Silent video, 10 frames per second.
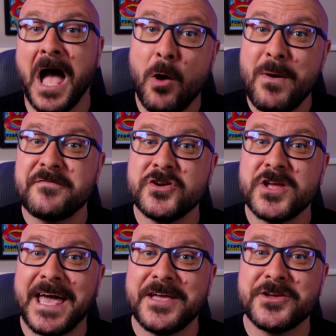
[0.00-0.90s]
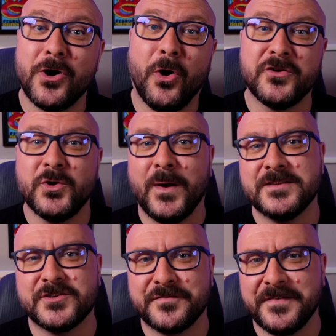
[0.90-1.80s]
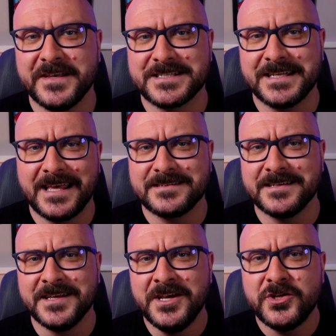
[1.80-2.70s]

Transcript: However you get your audio interface connected,